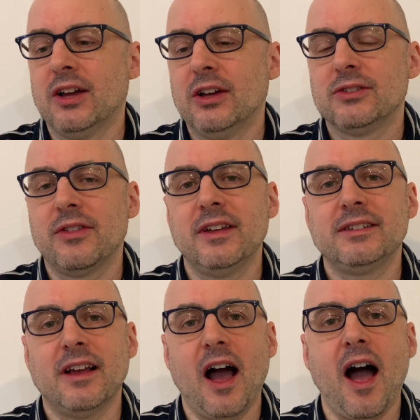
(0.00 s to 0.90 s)
So
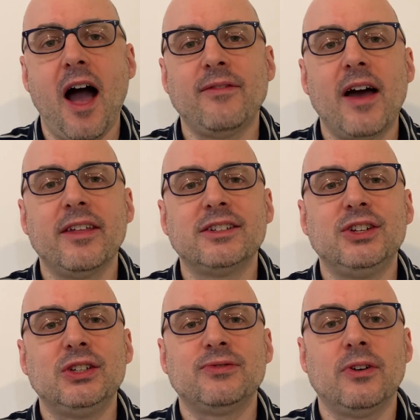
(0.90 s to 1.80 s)
I find this
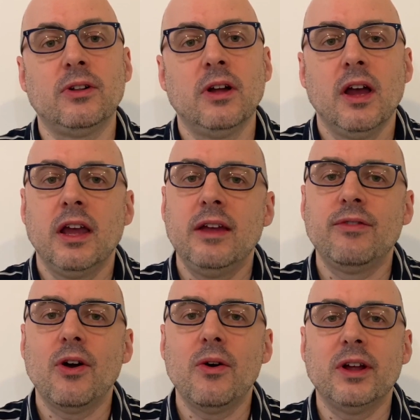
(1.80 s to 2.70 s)
useful,
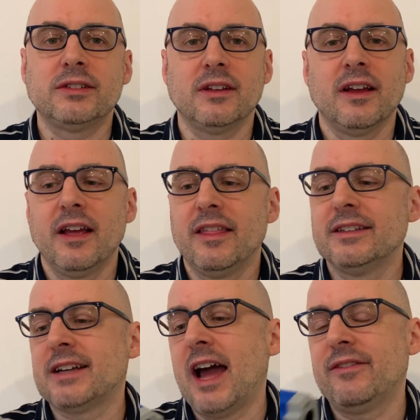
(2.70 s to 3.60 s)
even though it's
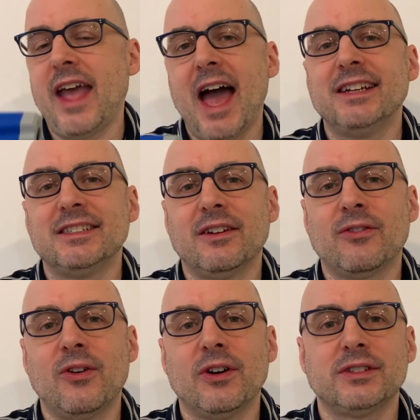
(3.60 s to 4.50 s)
this kind of gadget, of
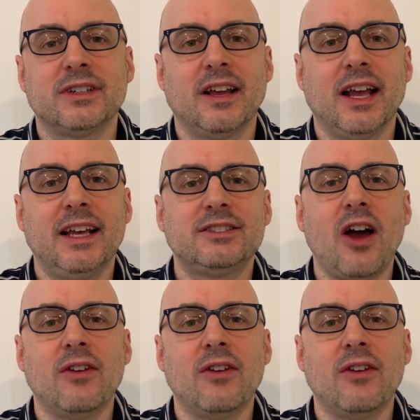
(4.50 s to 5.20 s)
course, is not